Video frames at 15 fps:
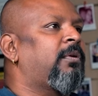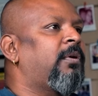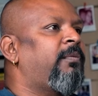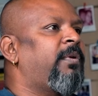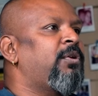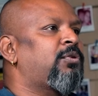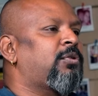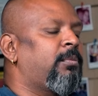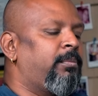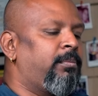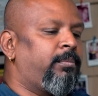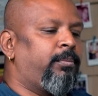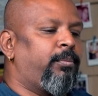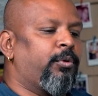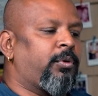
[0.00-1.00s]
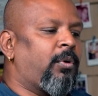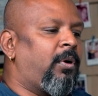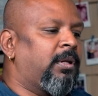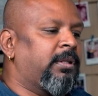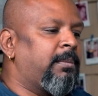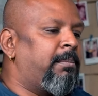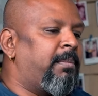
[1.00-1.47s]
we used to put
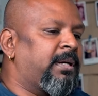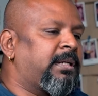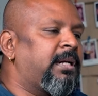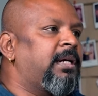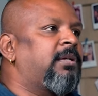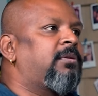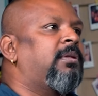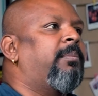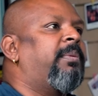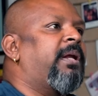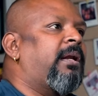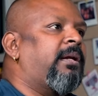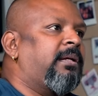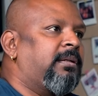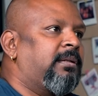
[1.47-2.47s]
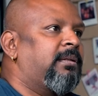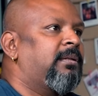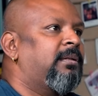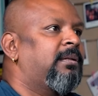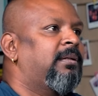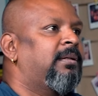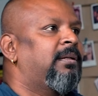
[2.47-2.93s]
all the mutton into the biryani.
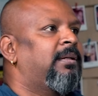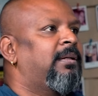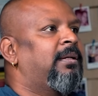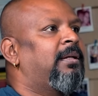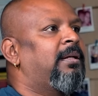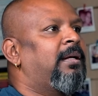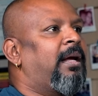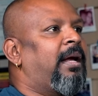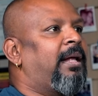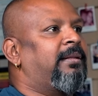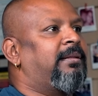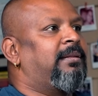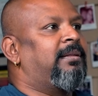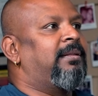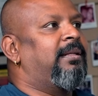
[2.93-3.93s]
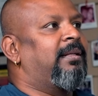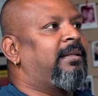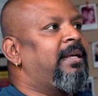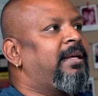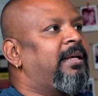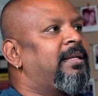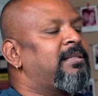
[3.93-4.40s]
And the
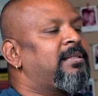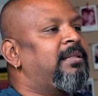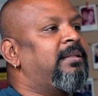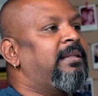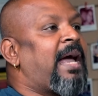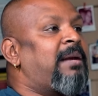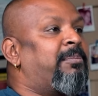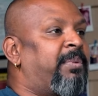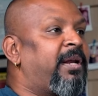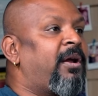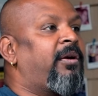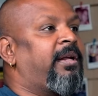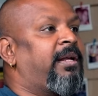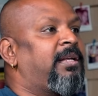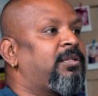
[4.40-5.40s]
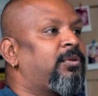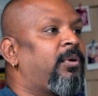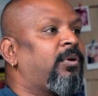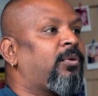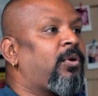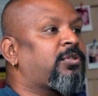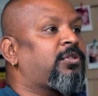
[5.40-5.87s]
thing is, that biryani is going to
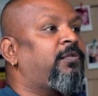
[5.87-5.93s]
cost you